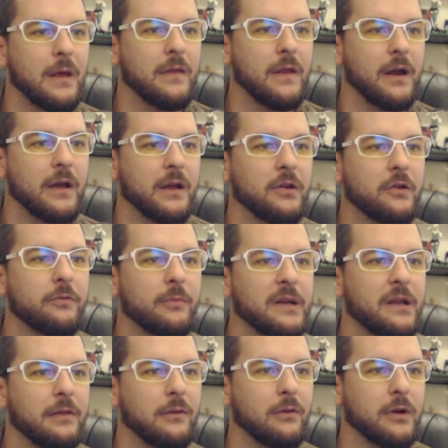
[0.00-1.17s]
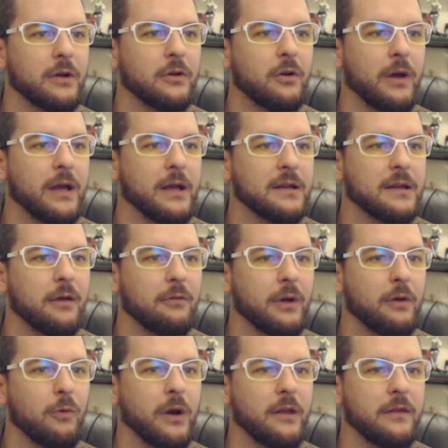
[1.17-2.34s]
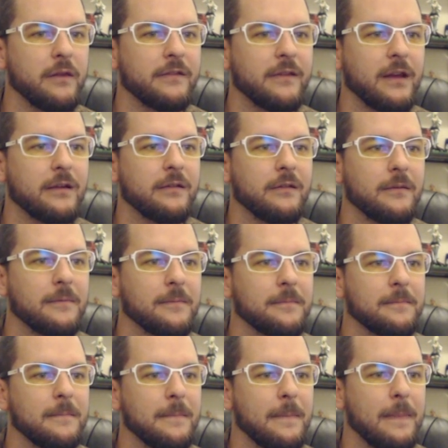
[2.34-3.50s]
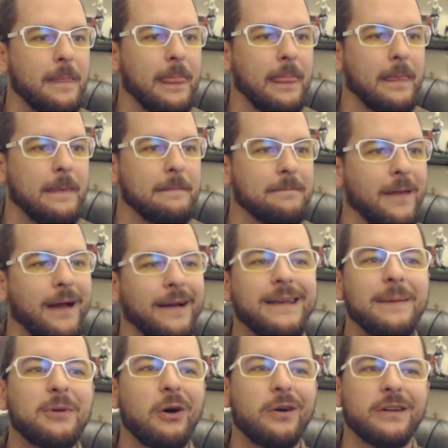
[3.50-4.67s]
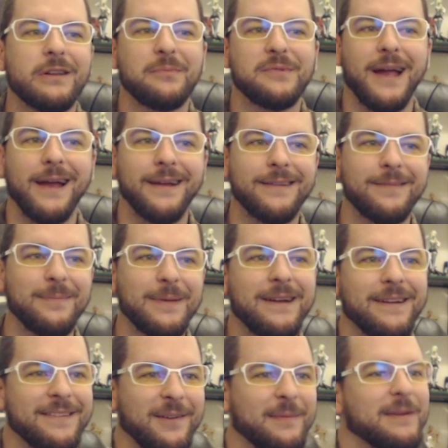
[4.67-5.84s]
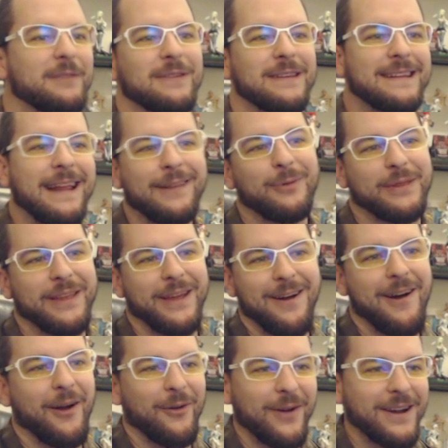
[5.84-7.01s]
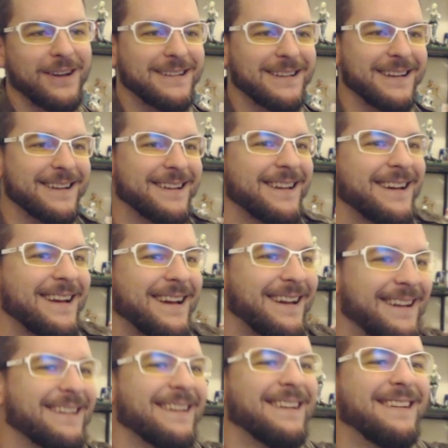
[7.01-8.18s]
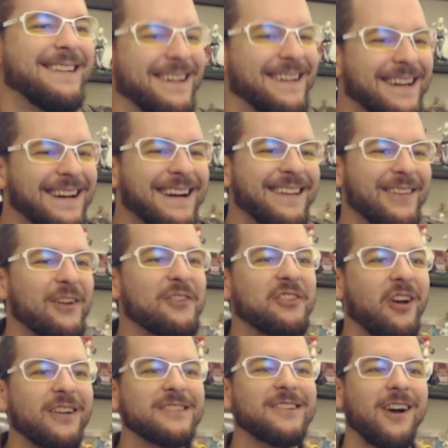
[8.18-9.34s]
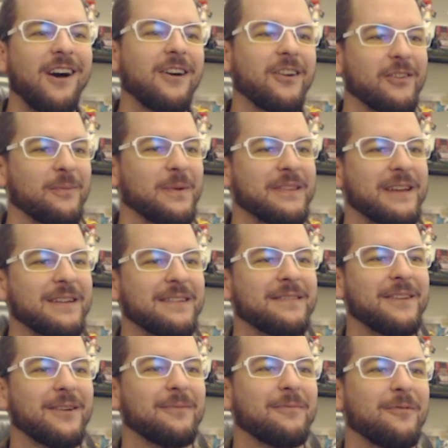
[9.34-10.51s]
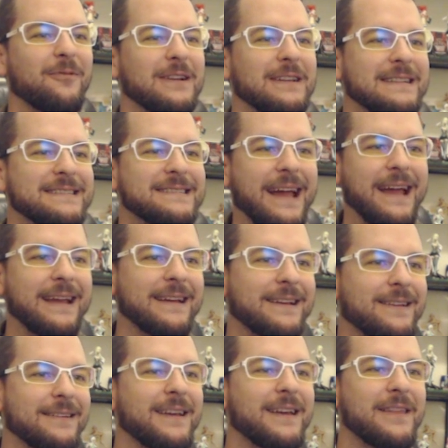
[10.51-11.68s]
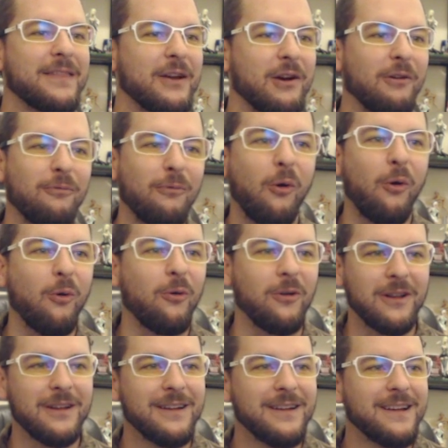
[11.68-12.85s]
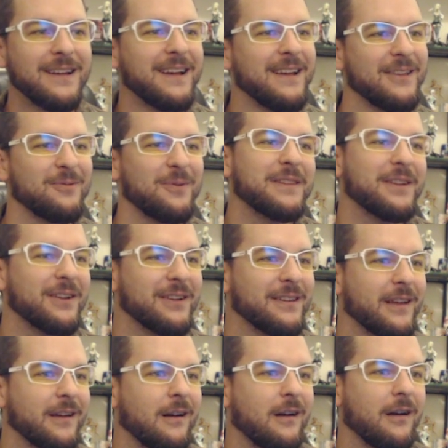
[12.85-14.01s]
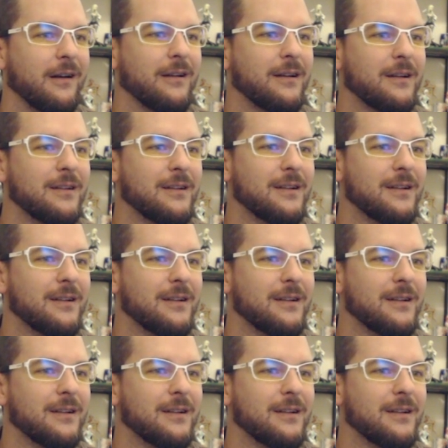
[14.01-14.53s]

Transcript: And then I can use my Deathlord and go ahead and get rid of one of these tanks. I keep calling them tanks because, I mean, really that's what they are, right? Like, they're taunt cards, but they're really tank in their role, is what they are.